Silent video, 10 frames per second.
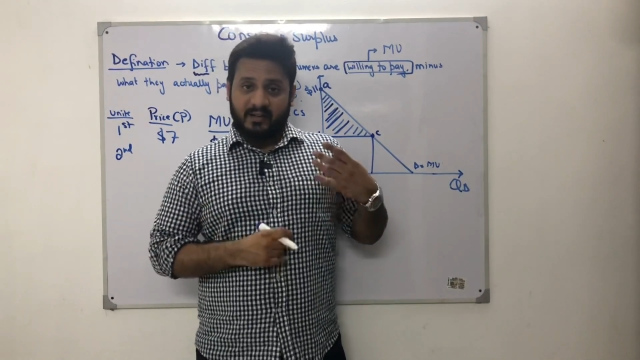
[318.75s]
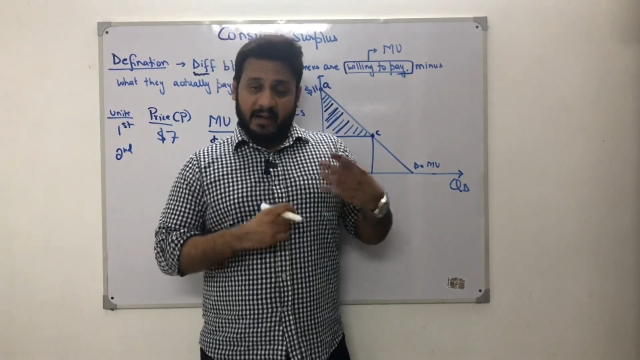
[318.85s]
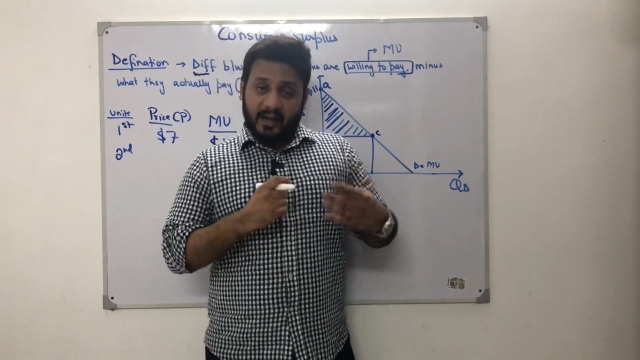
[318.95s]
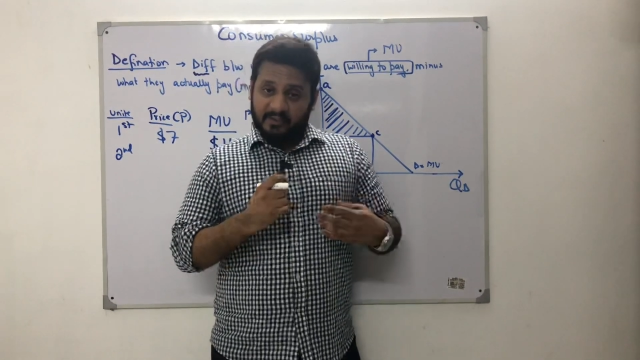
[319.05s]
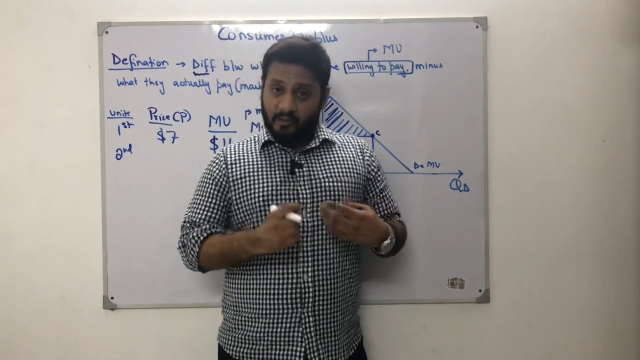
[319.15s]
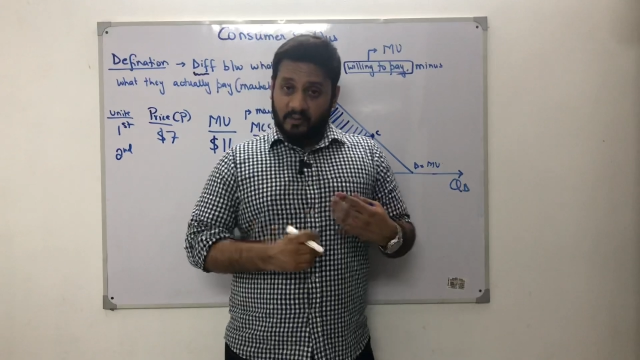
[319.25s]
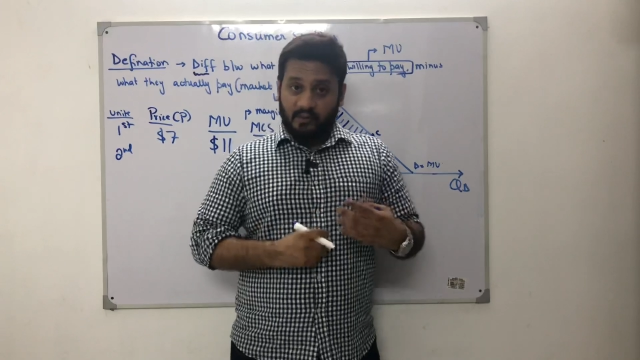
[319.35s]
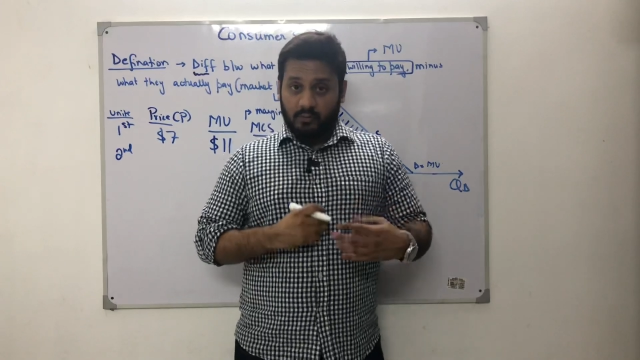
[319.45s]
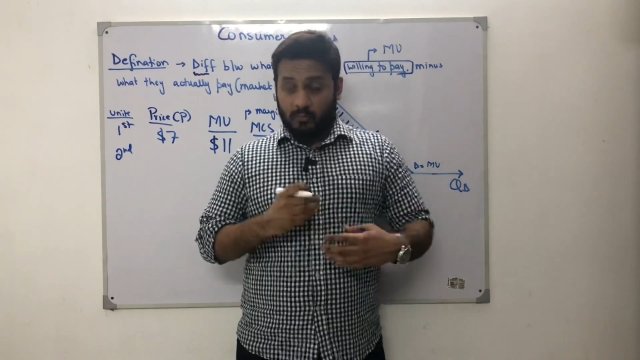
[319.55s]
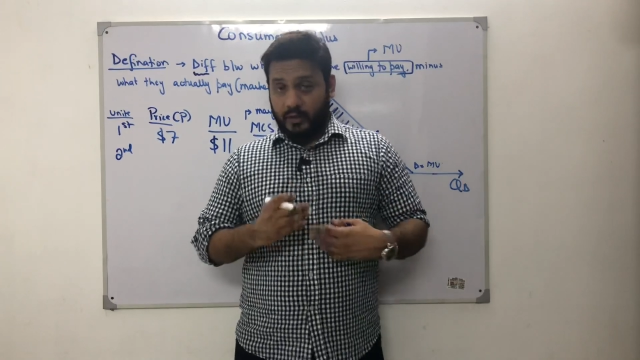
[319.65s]
as you
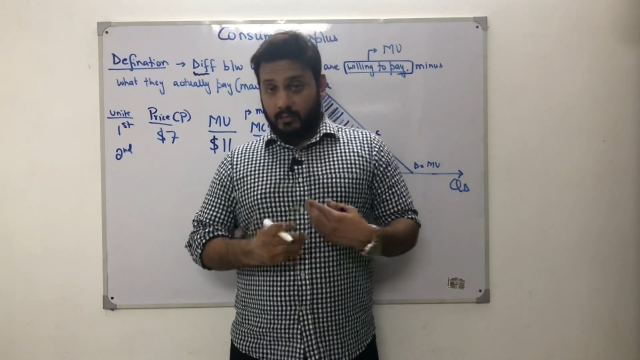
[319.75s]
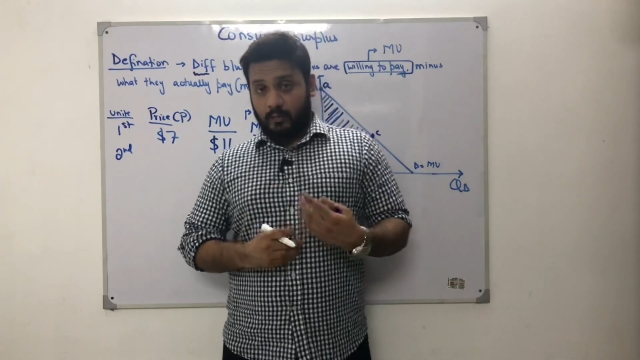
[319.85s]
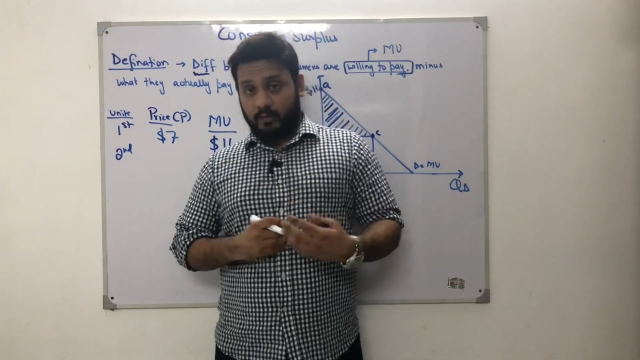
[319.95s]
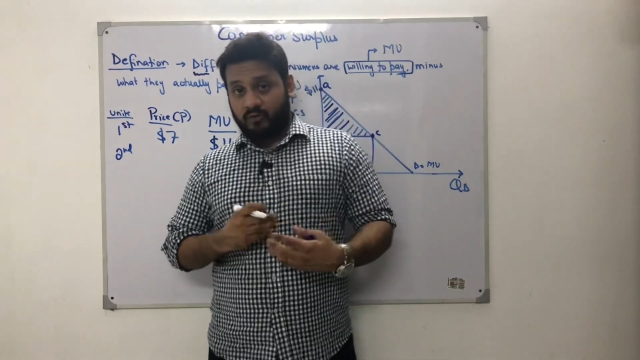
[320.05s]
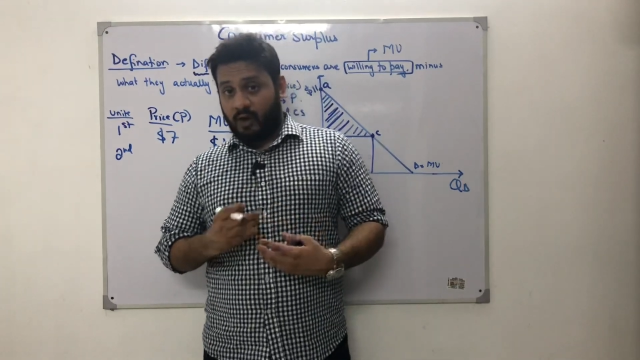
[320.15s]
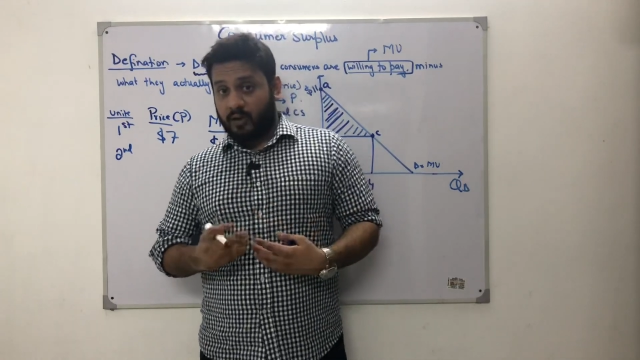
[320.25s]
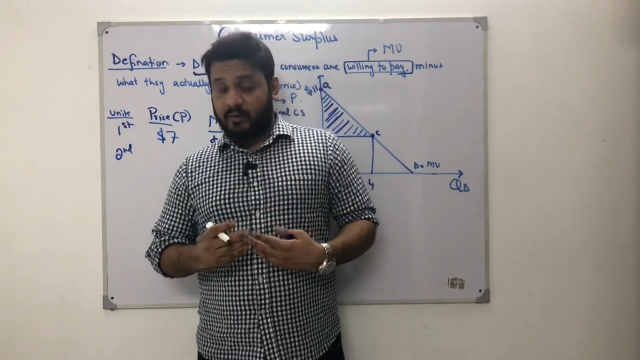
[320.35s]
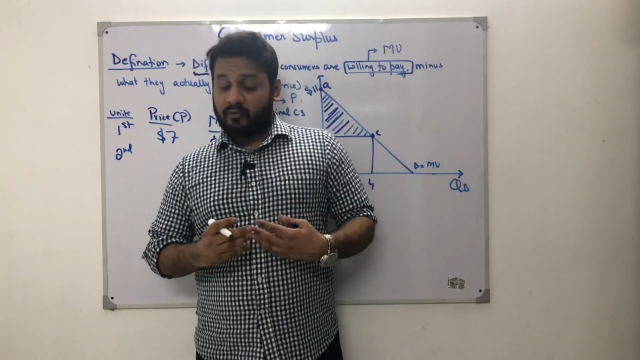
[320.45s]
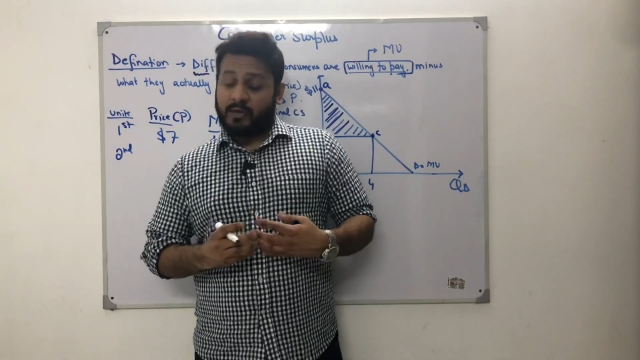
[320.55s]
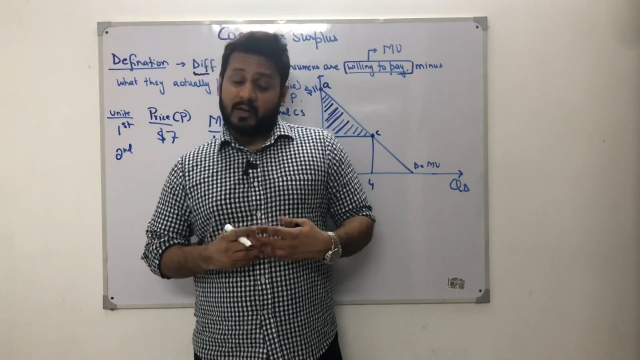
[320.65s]
consume more and more
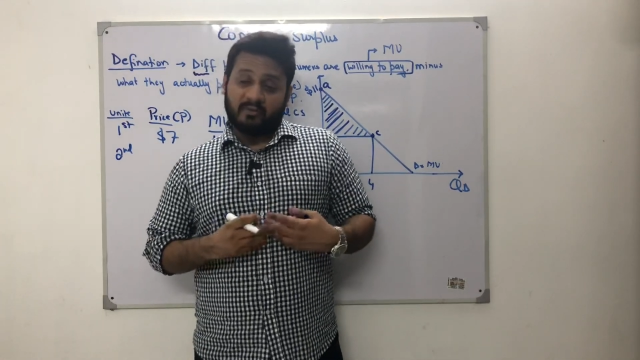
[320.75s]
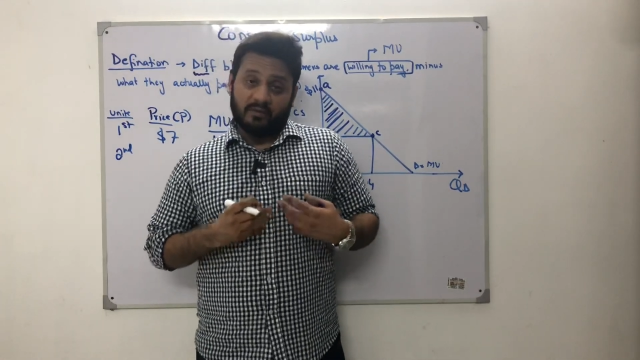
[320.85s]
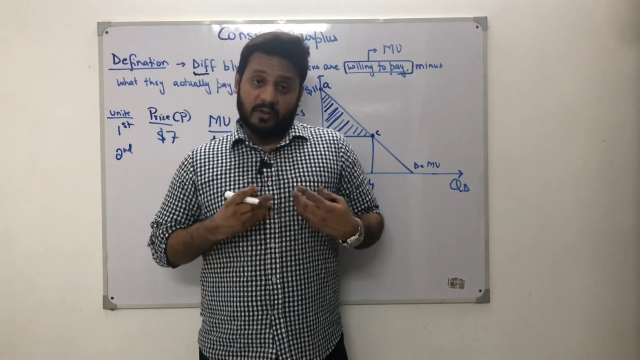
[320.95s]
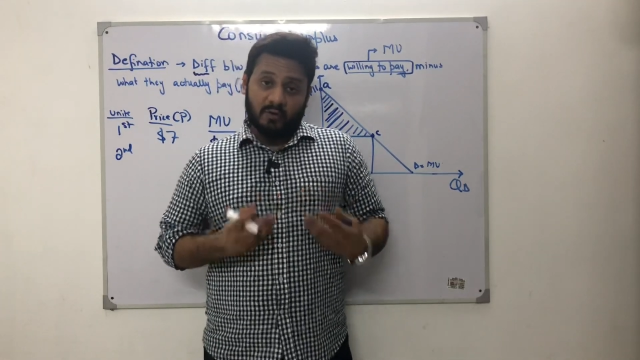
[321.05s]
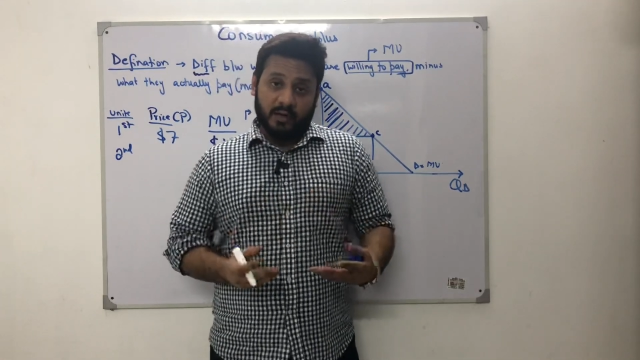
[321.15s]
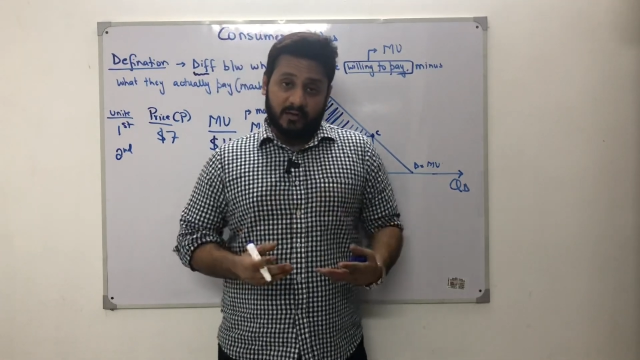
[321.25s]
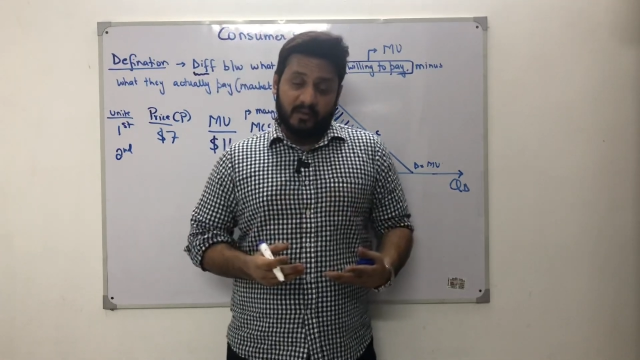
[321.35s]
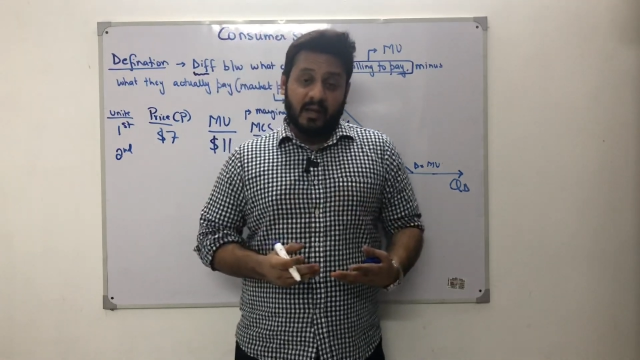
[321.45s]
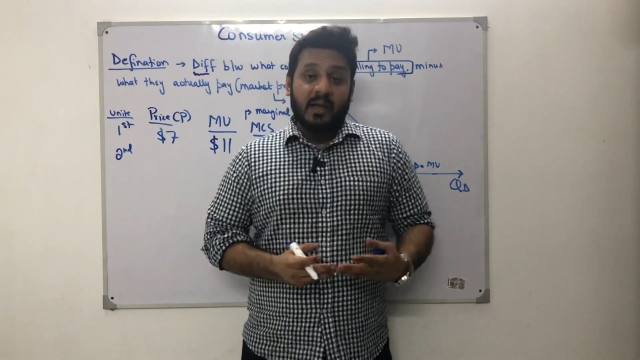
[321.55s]
chocolates or additional units,